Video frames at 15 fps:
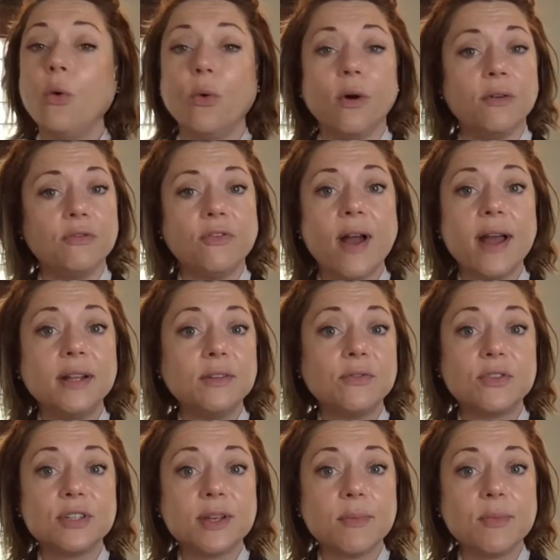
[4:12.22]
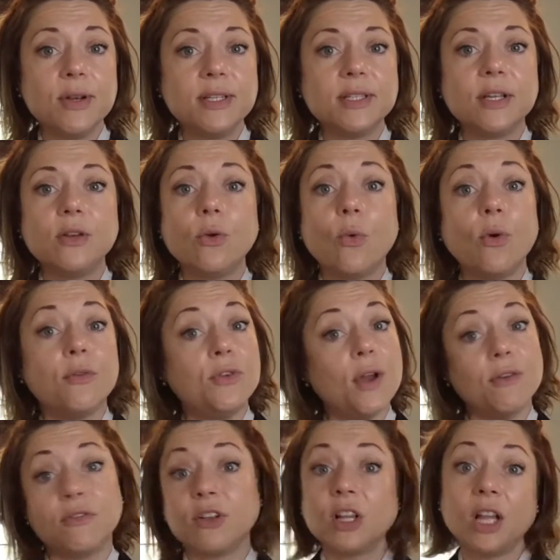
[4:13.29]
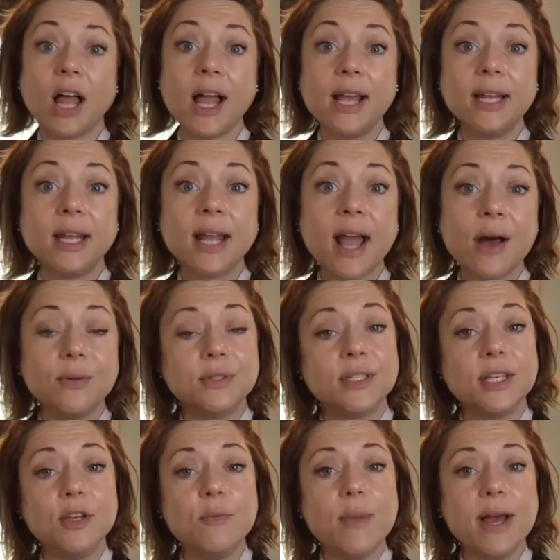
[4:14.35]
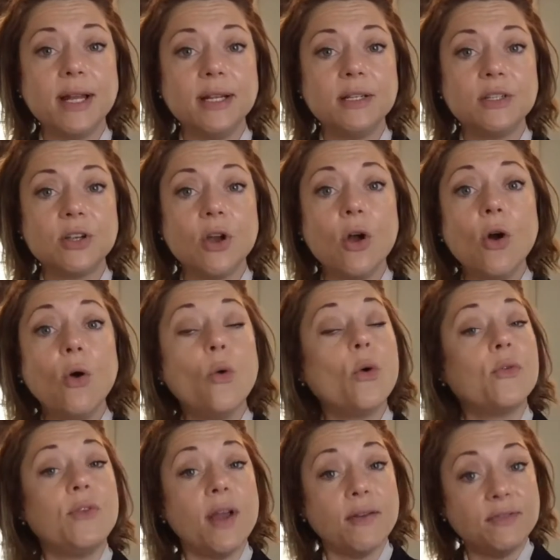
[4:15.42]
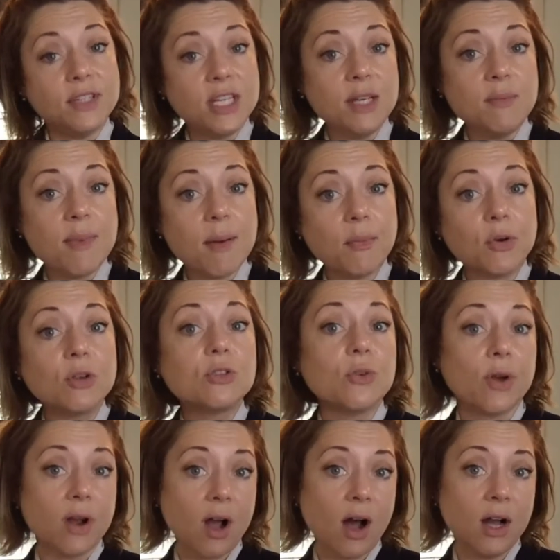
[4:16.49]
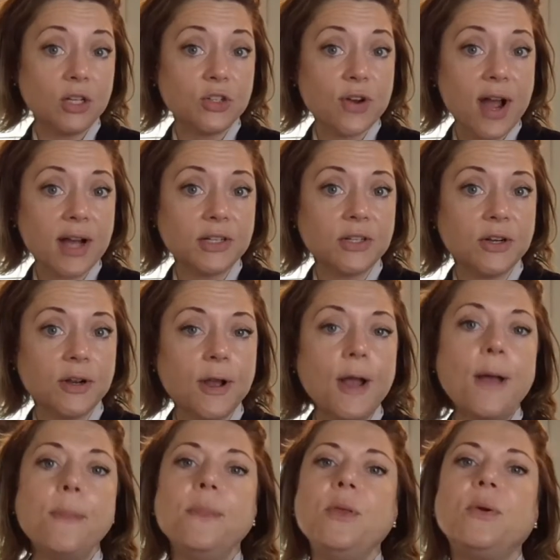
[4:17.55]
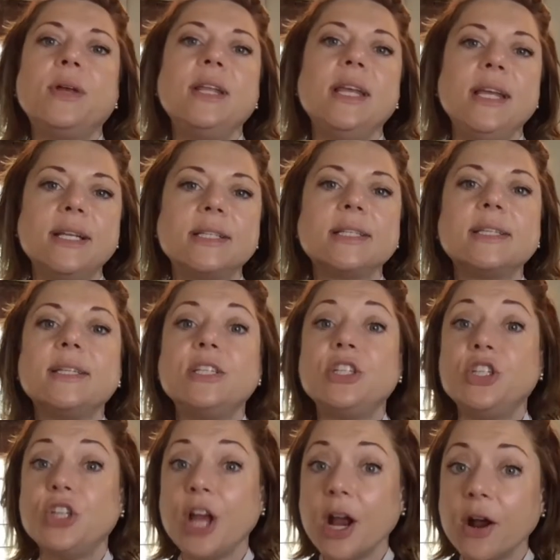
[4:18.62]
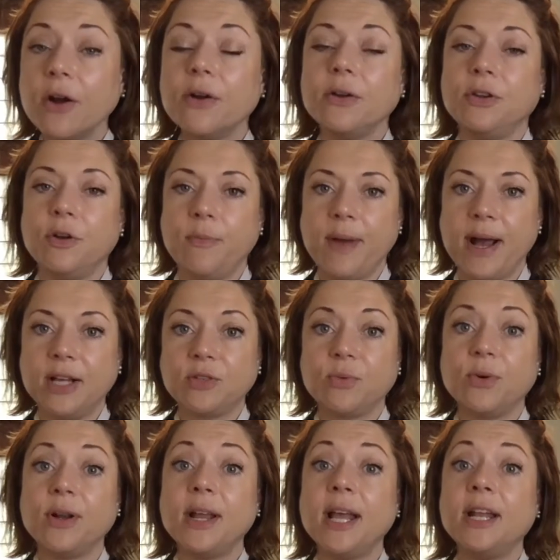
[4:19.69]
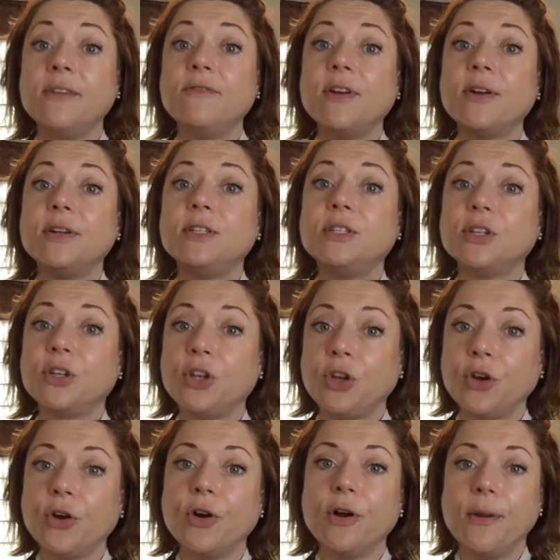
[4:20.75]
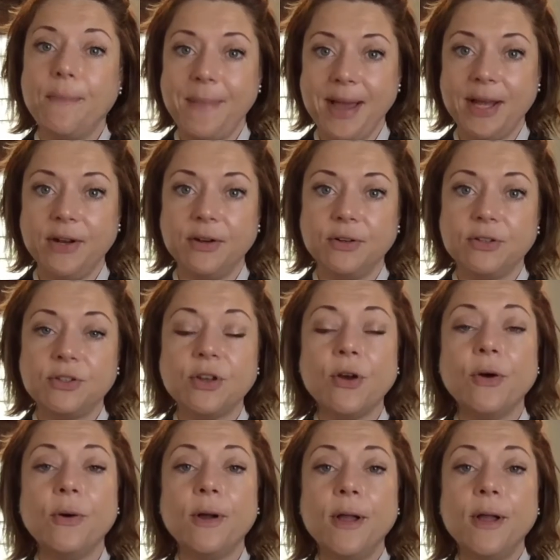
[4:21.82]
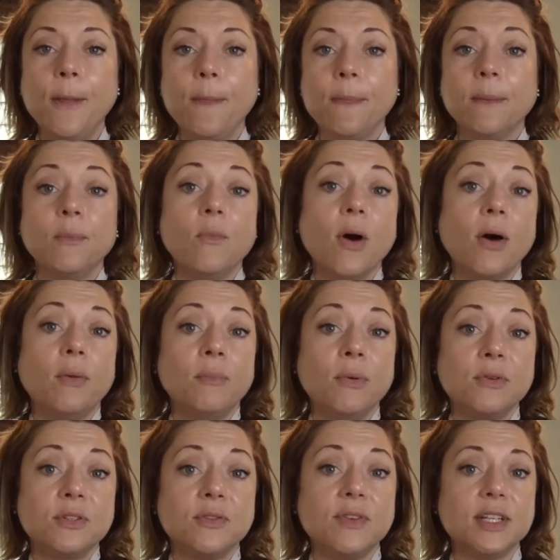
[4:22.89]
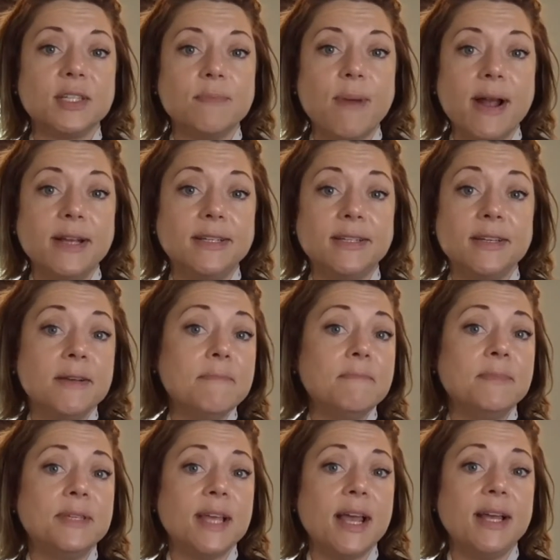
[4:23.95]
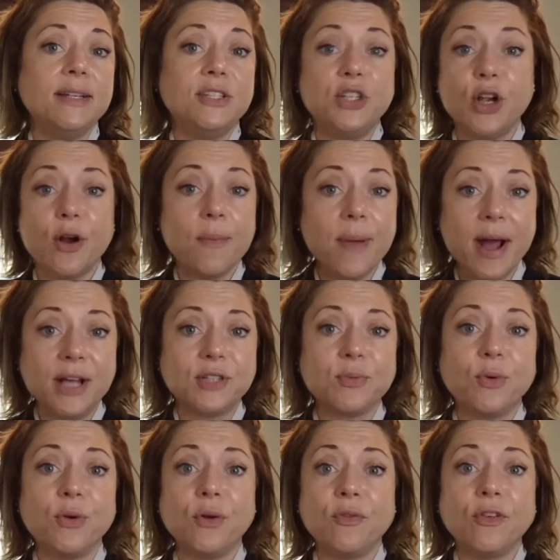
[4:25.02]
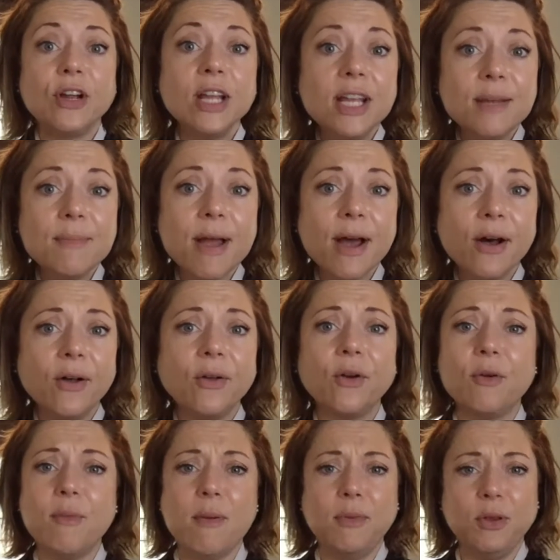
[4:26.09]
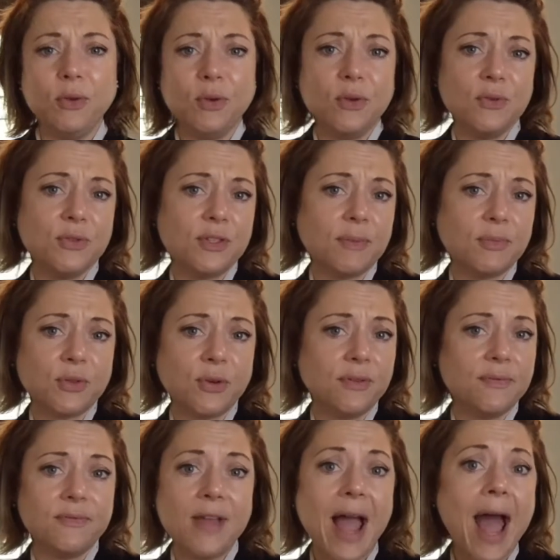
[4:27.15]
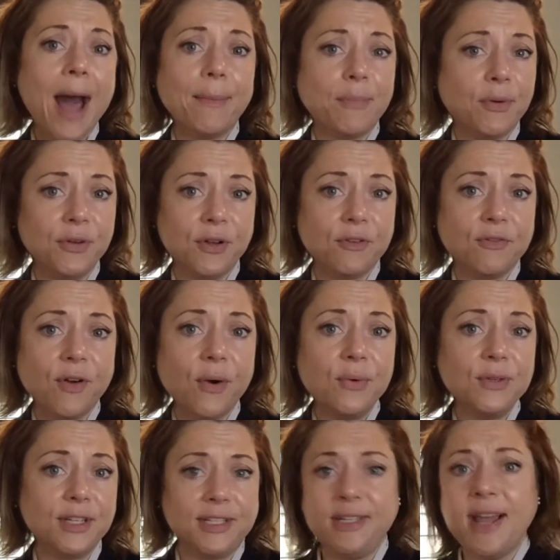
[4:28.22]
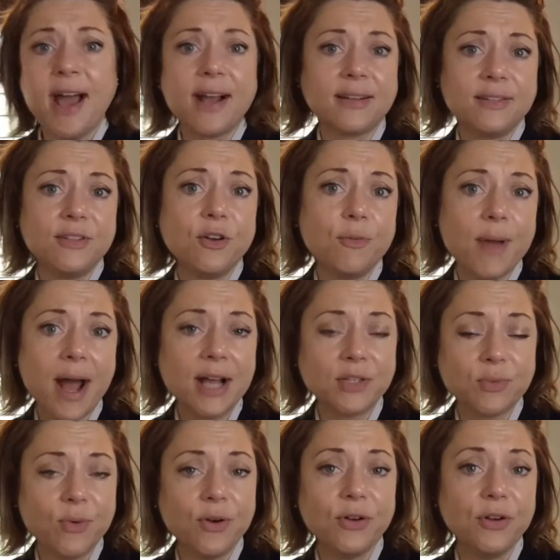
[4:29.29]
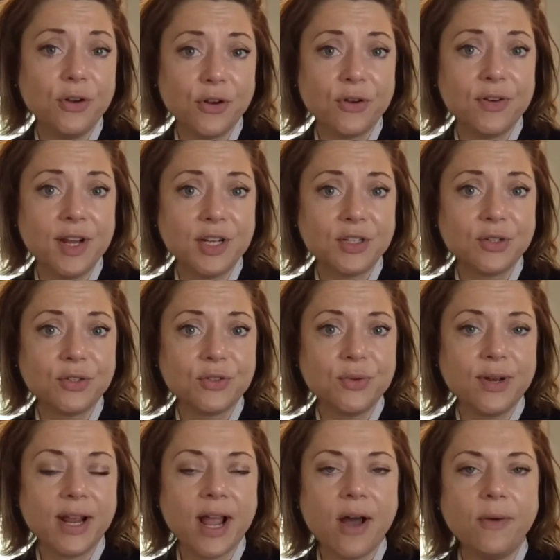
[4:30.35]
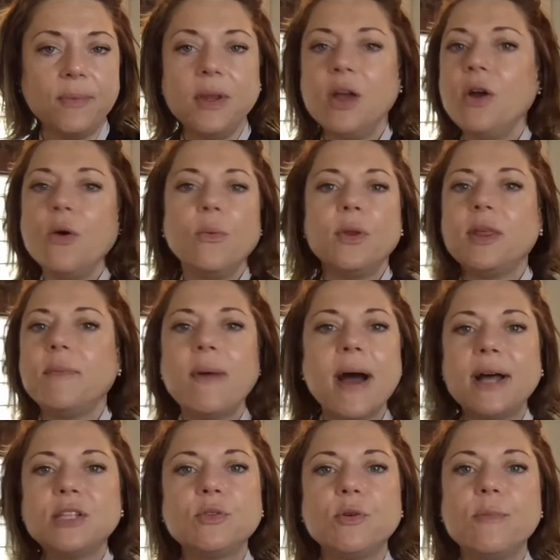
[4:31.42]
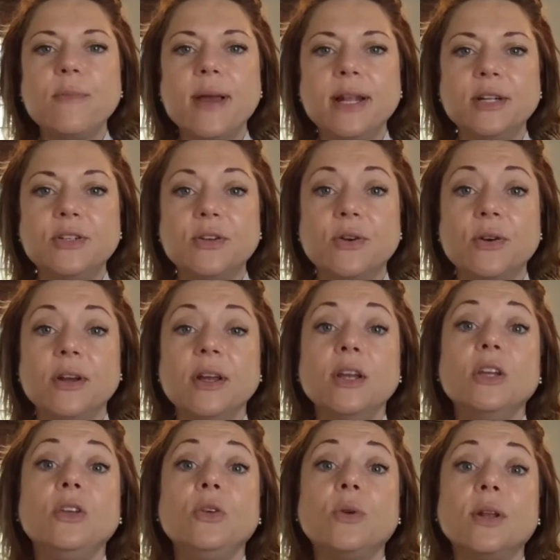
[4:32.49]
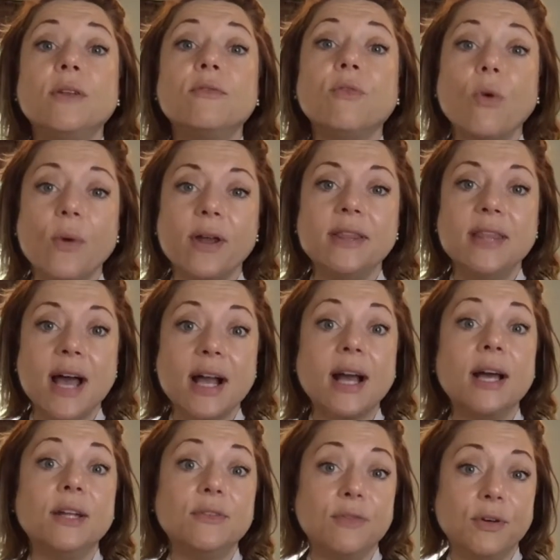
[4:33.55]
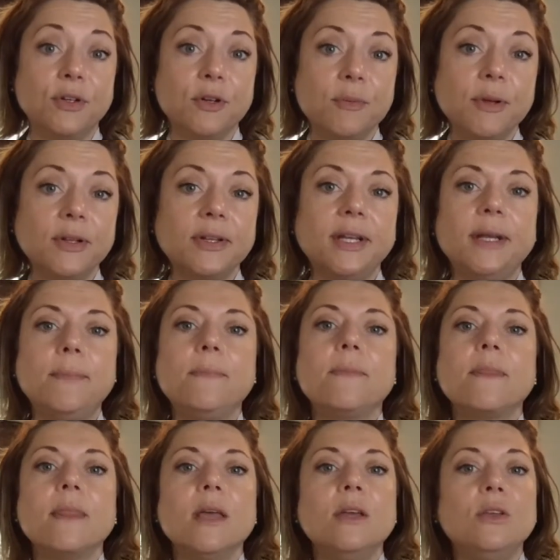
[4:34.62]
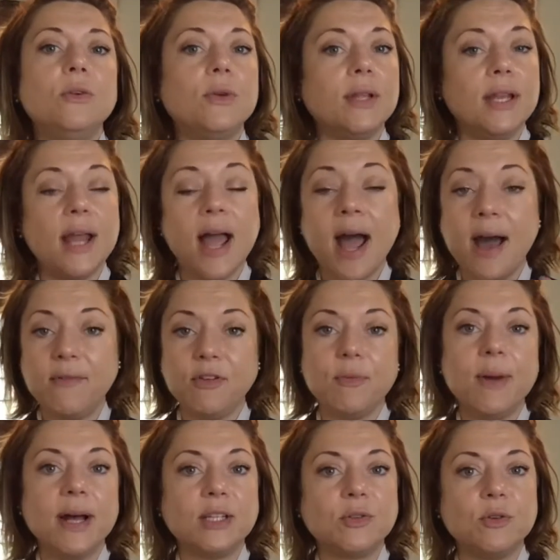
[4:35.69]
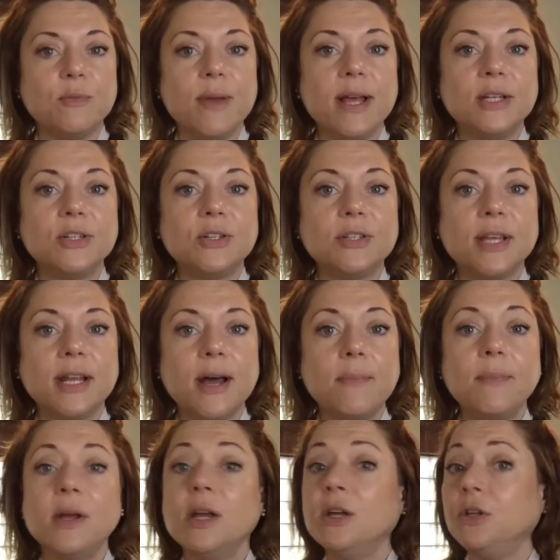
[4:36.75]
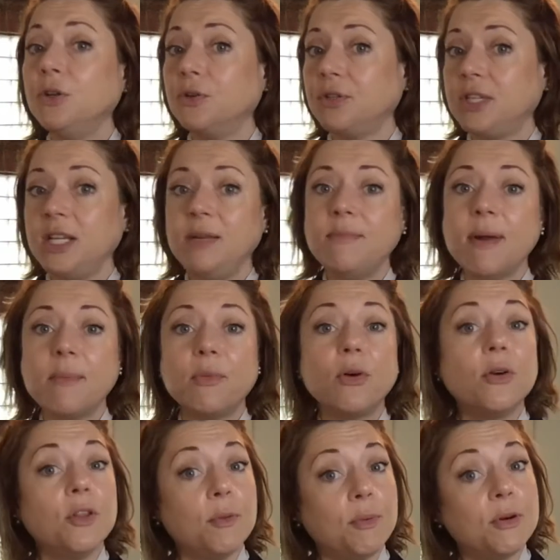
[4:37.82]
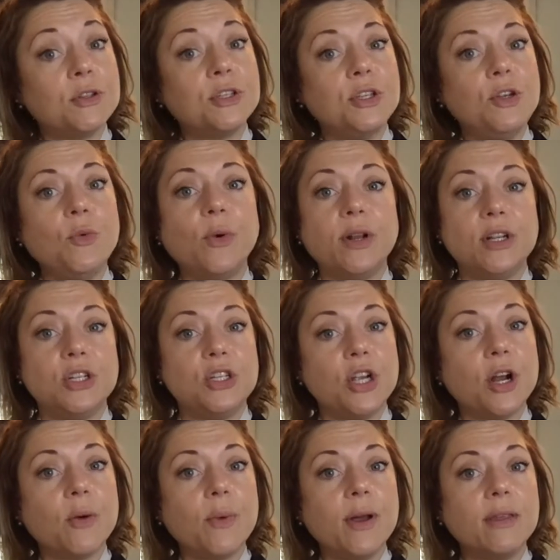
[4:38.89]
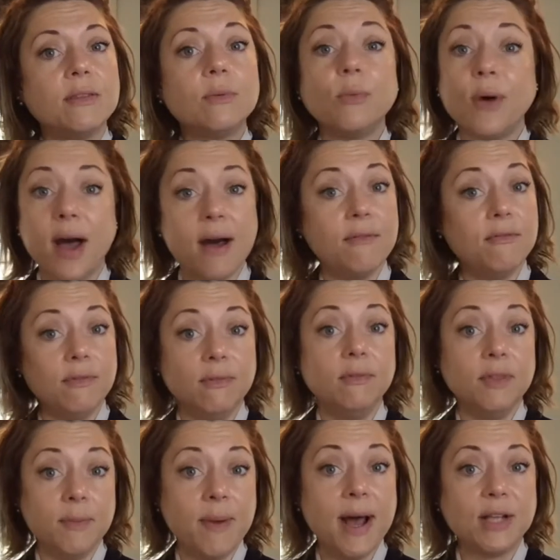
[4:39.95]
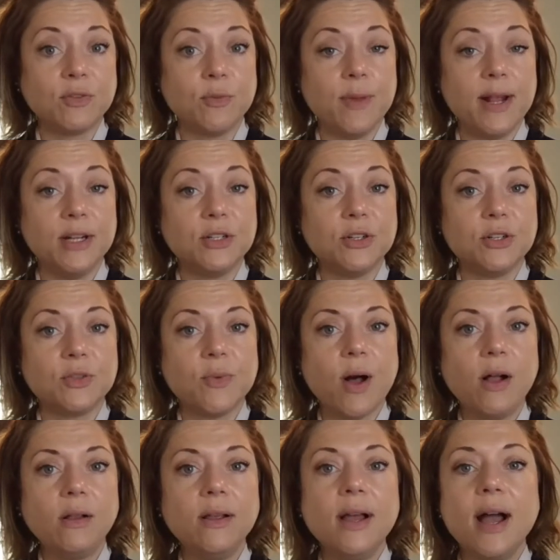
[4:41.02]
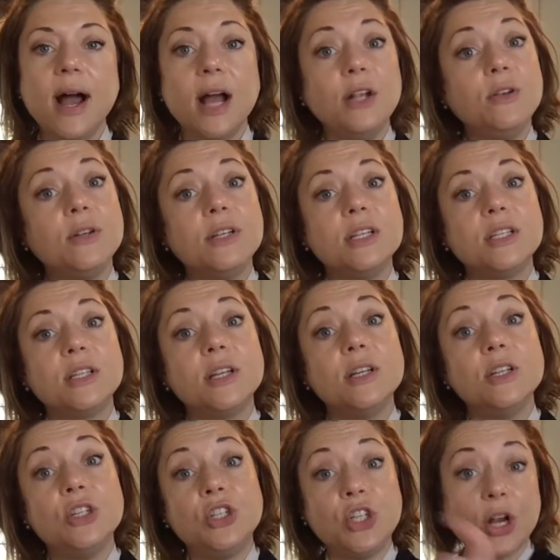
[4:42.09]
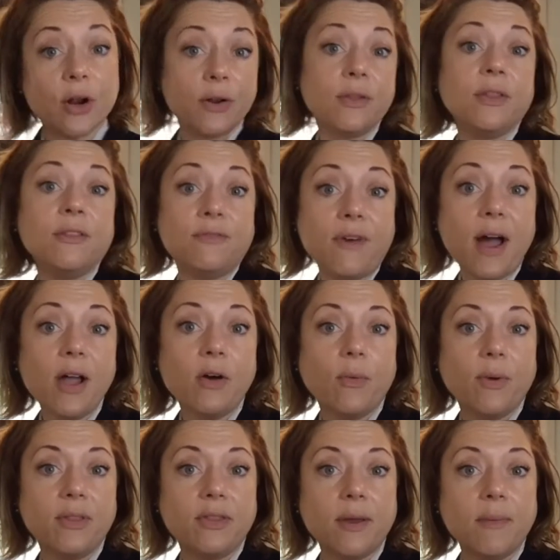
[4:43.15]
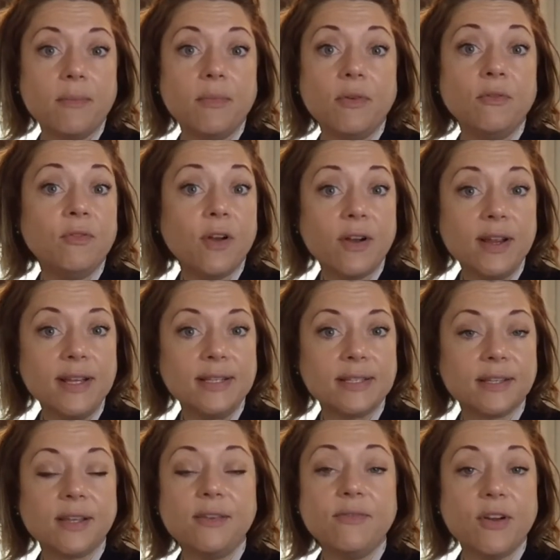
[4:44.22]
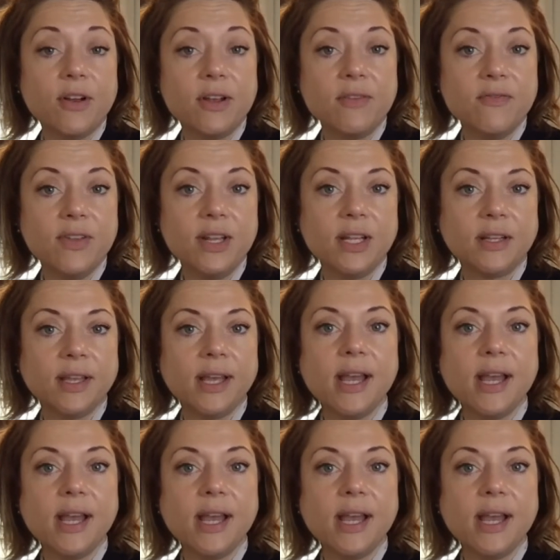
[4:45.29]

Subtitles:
a friend for some reason, or if you have client accounts that you manage, or if you have team members or a contractor, you can easily share your password in a very secure manner. So while most of us might say share a password over email, or maybe you use some sort of app on your phone to text your password or your credentials to an account, with a password manager, you can avoid that kind of vulnerability. You can have your password manager set up, your team member or the person you want to share with will have the password manager as well, and you can just share the file with them very easily, very conveniently.